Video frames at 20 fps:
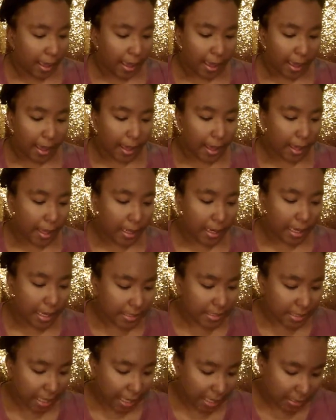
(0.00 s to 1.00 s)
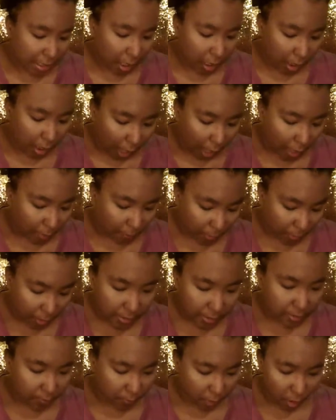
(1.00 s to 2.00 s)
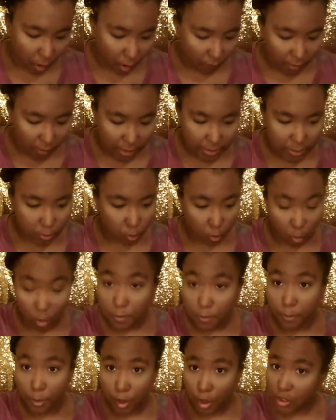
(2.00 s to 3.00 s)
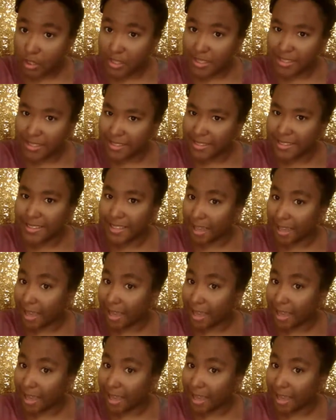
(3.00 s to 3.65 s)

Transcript: And it takes a lot to piss me off as one person.